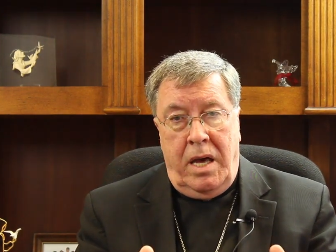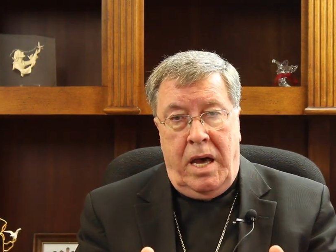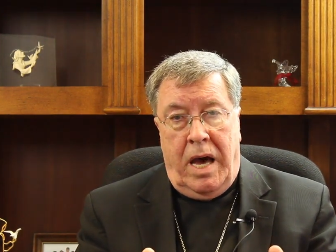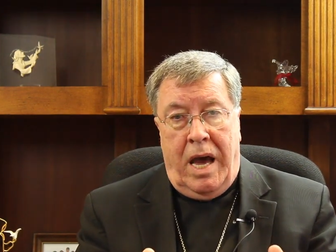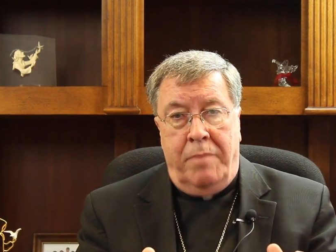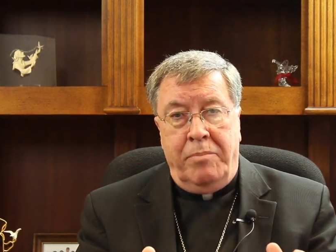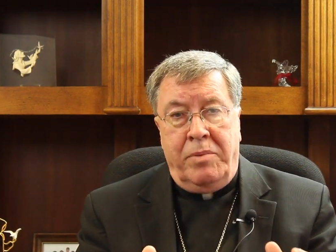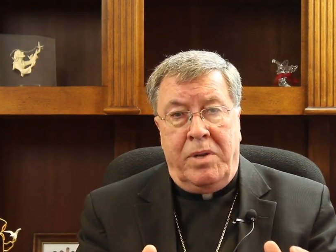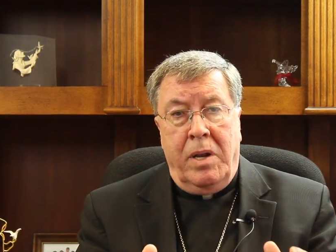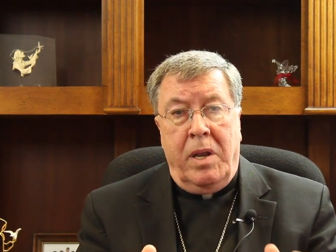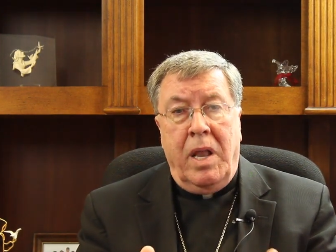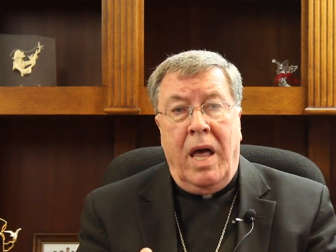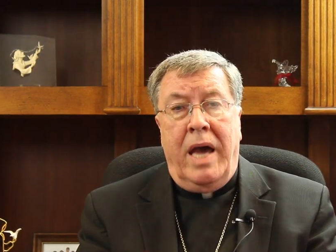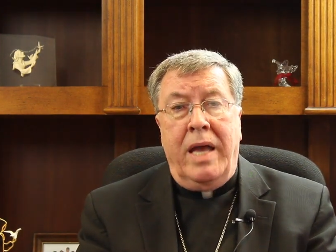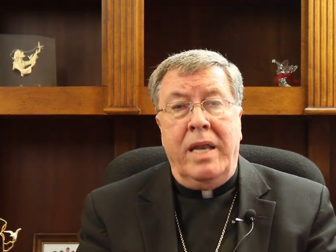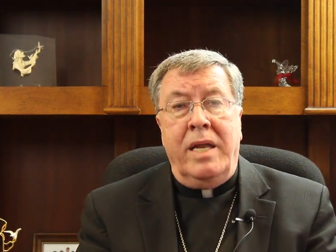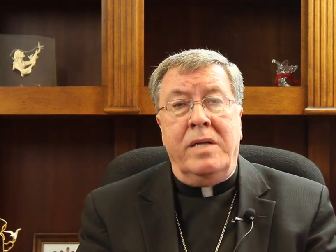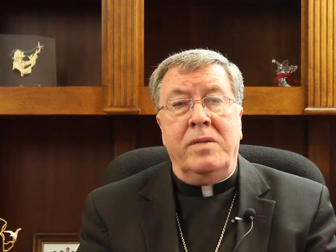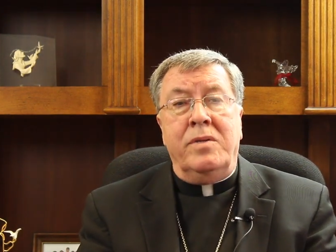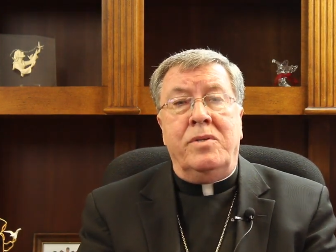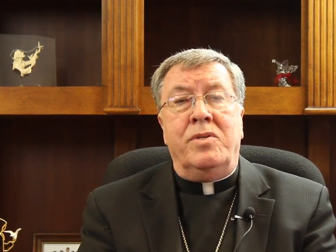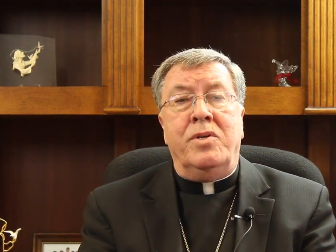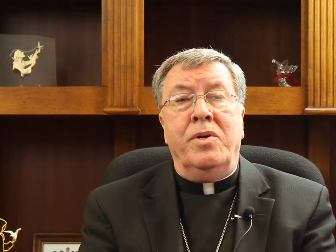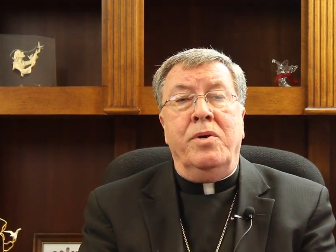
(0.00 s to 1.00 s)
I'm
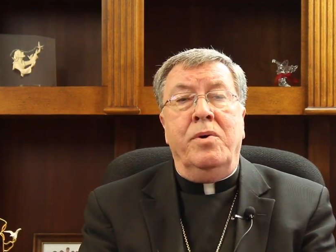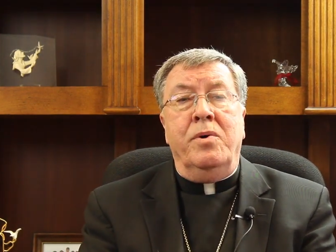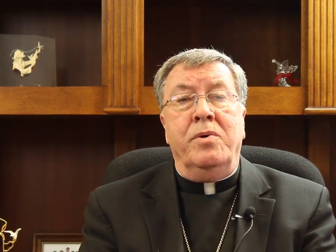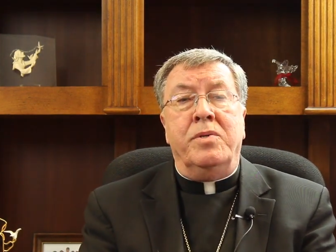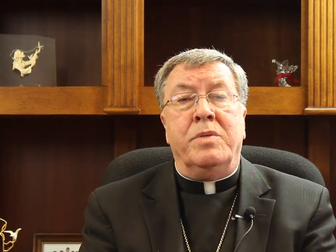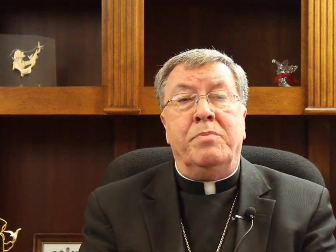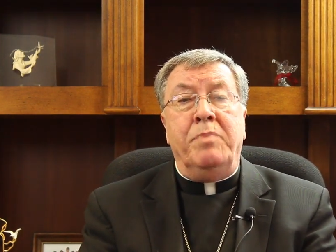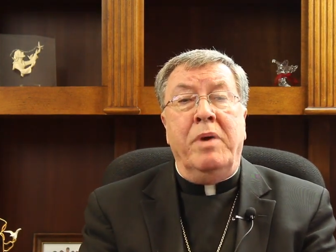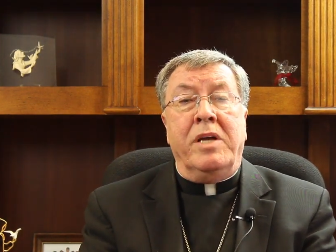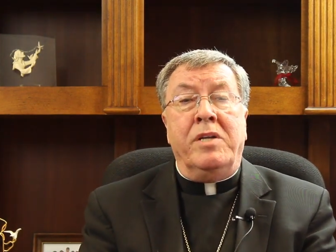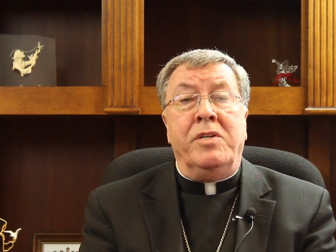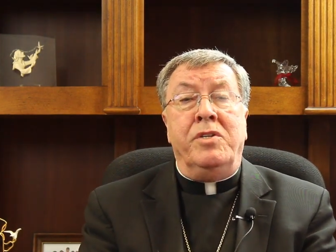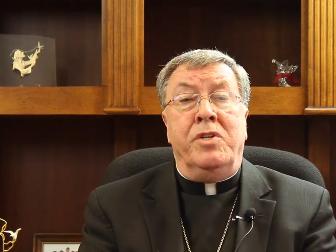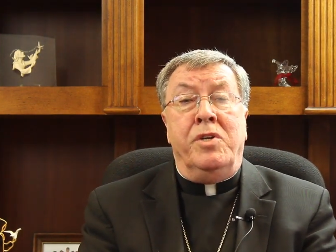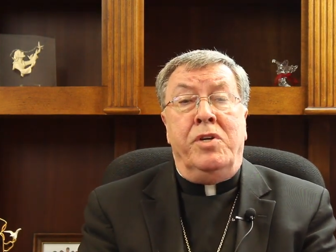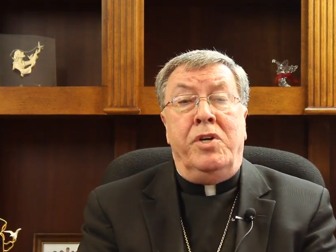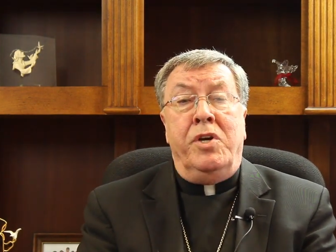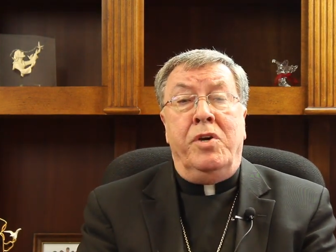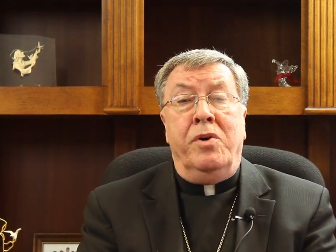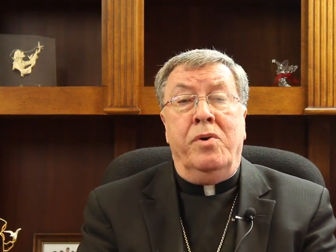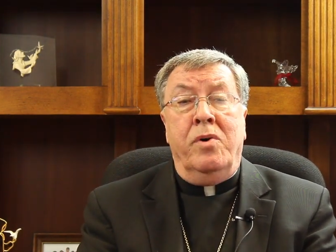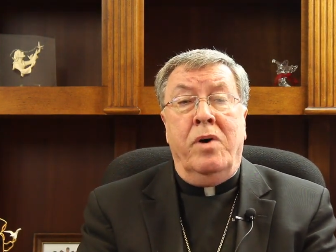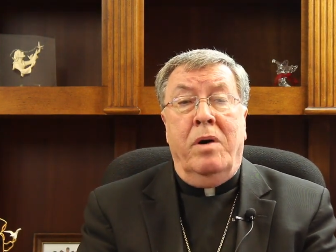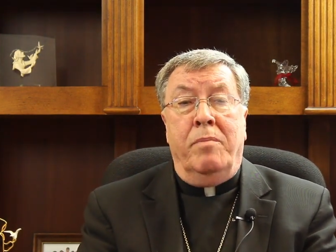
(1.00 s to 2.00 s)
delighted to speak to
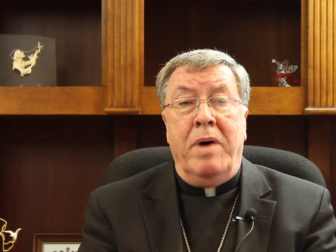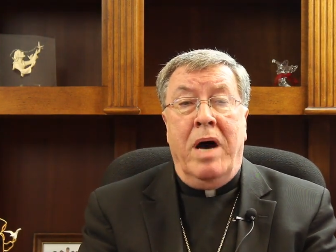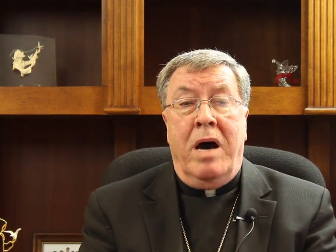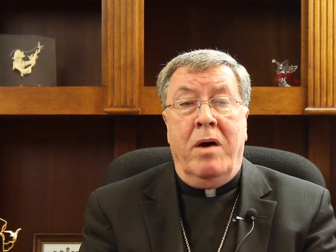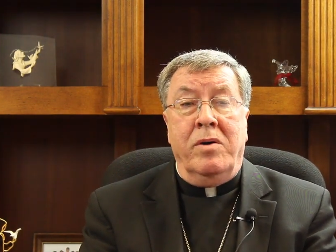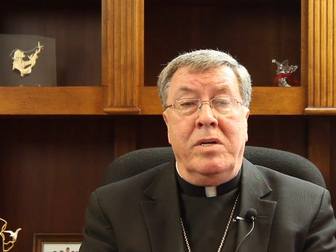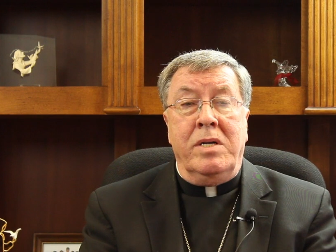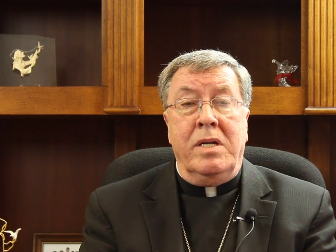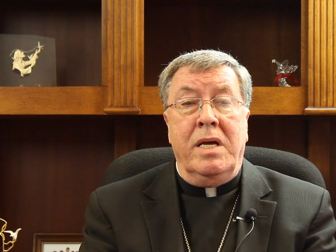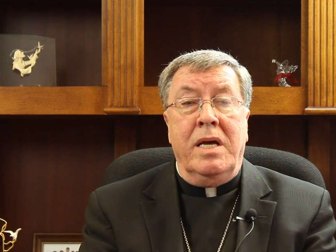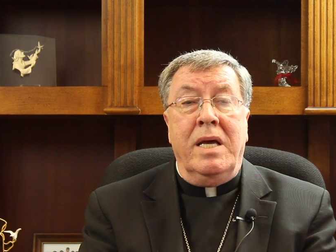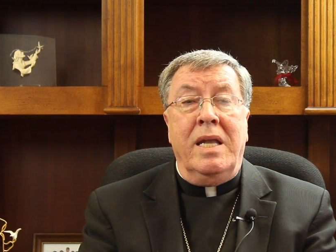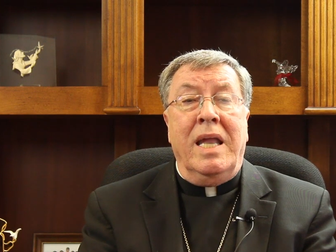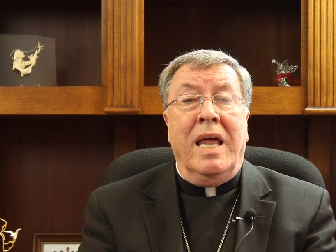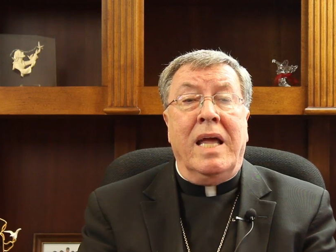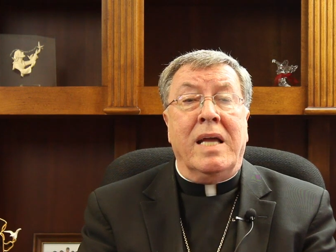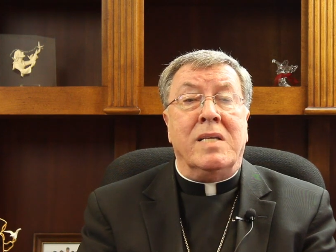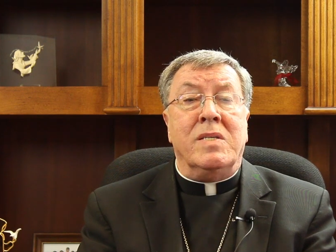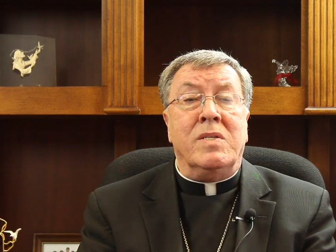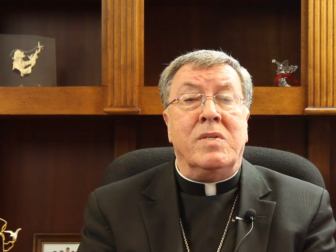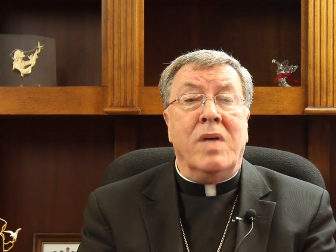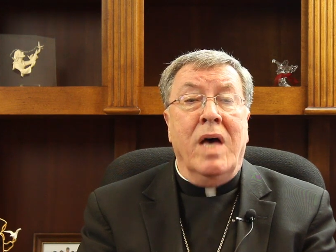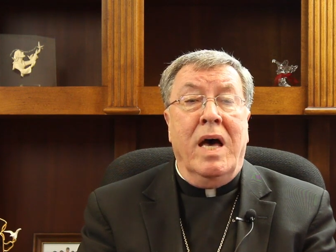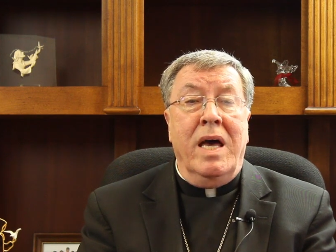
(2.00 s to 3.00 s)
you about an
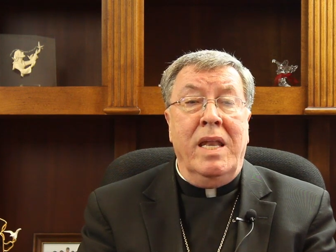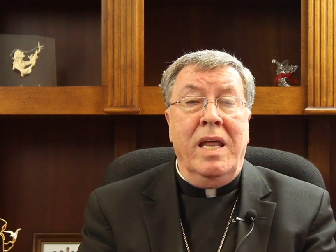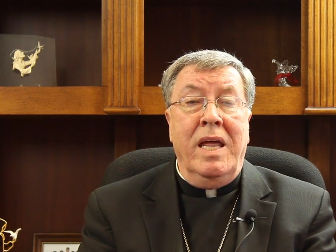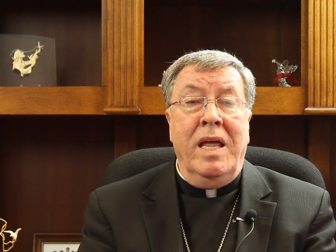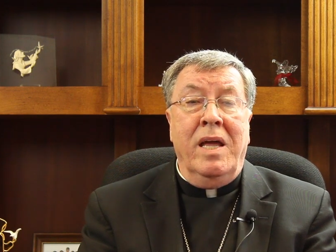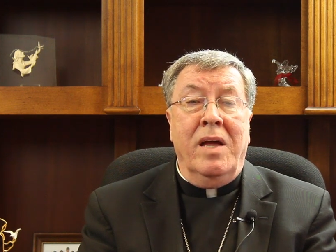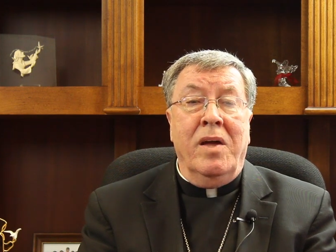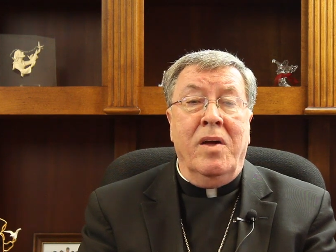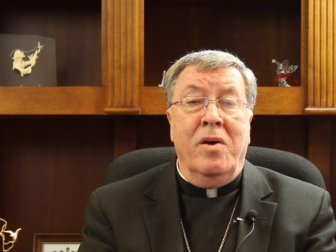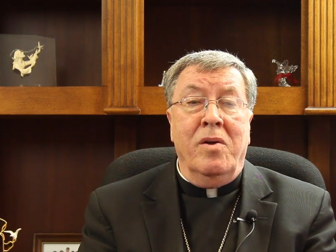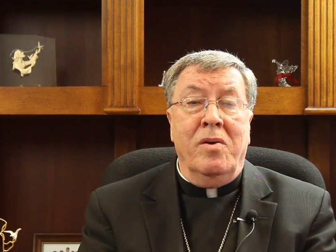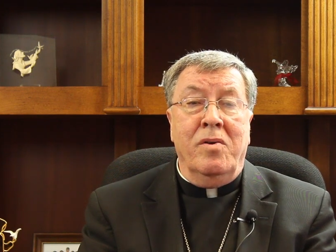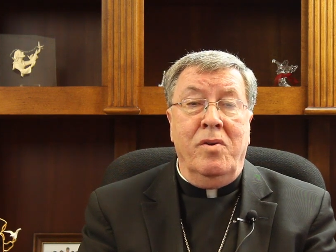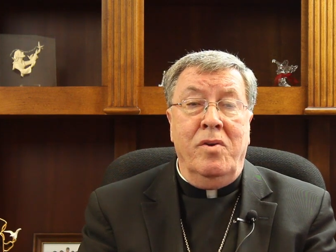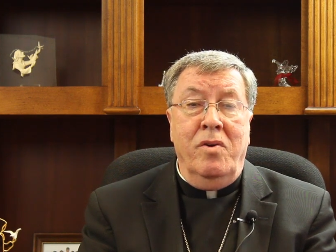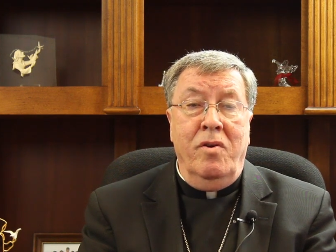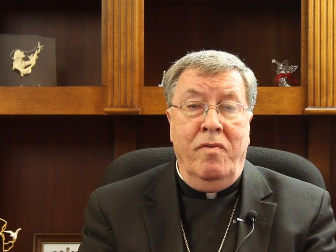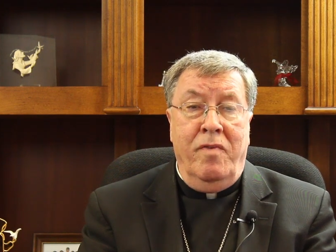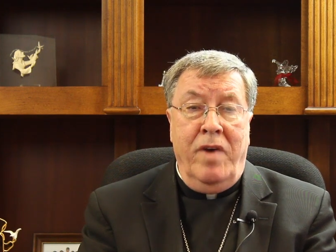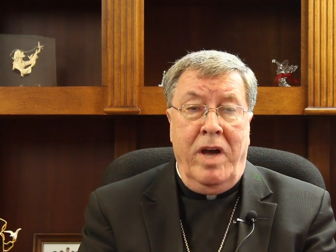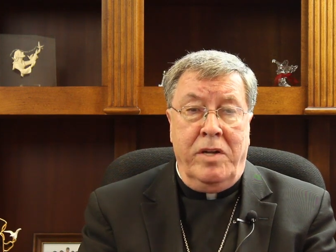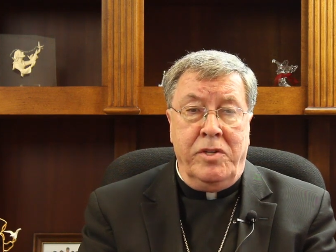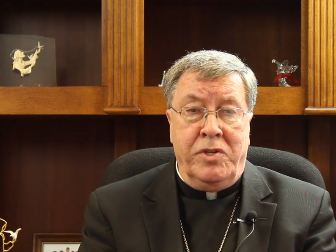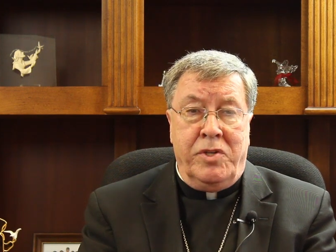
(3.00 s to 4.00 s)
exciting
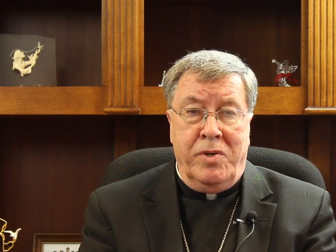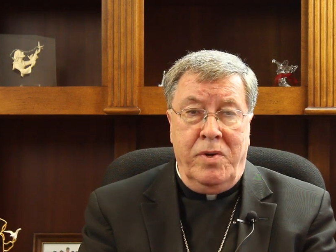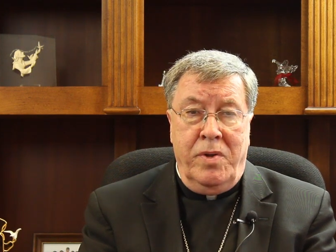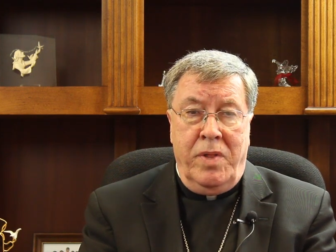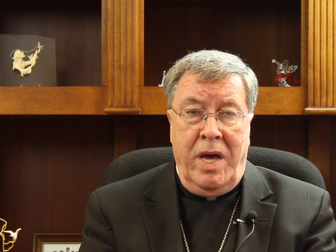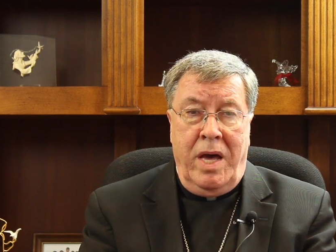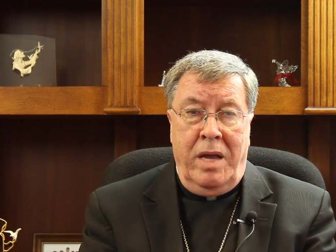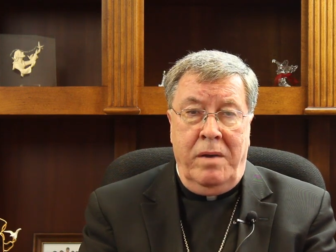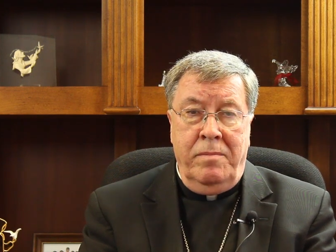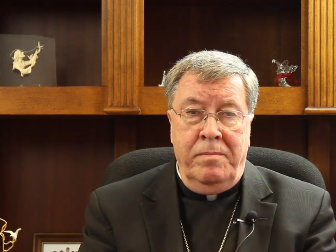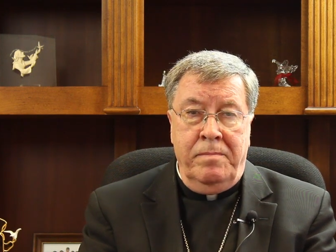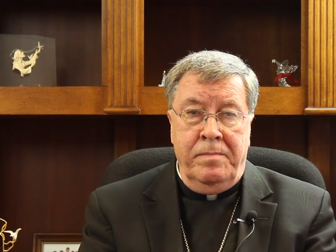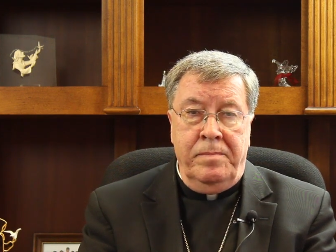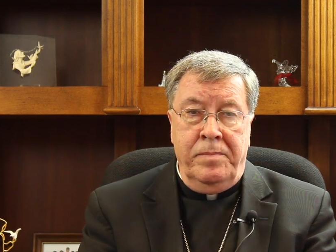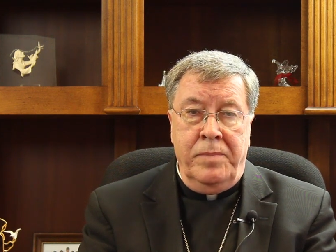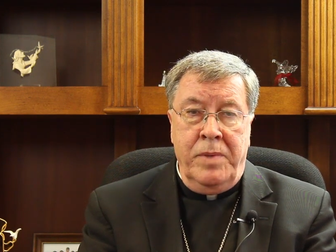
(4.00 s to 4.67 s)
new venture that